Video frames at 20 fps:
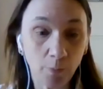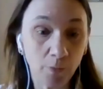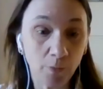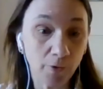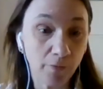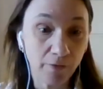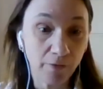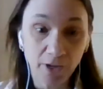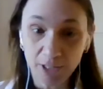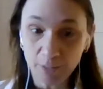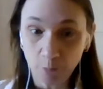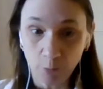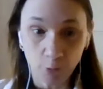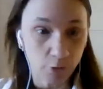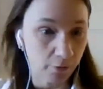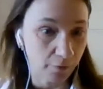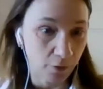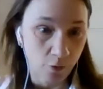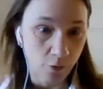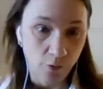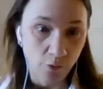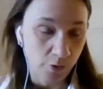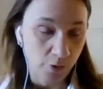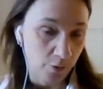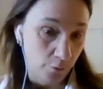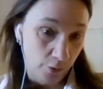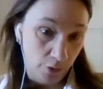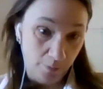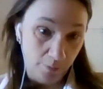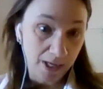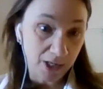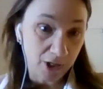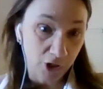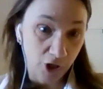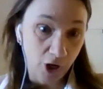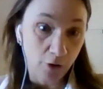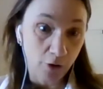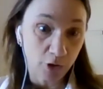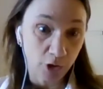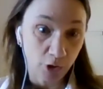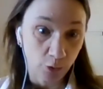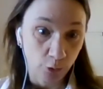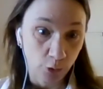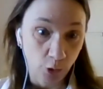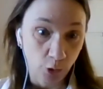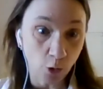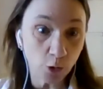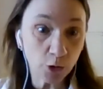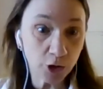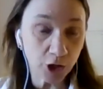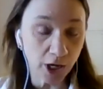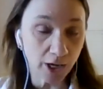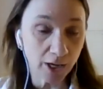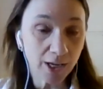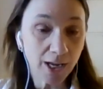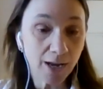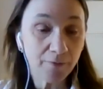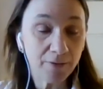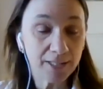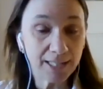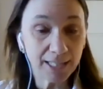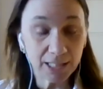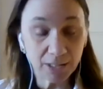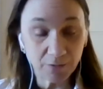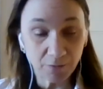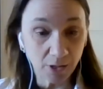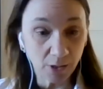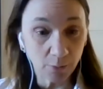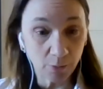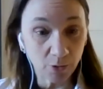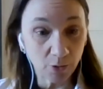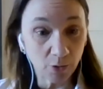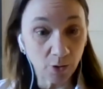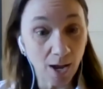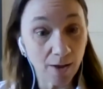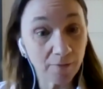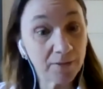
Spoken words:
the first port of call would be to go to your doctor if it's interfering with your life,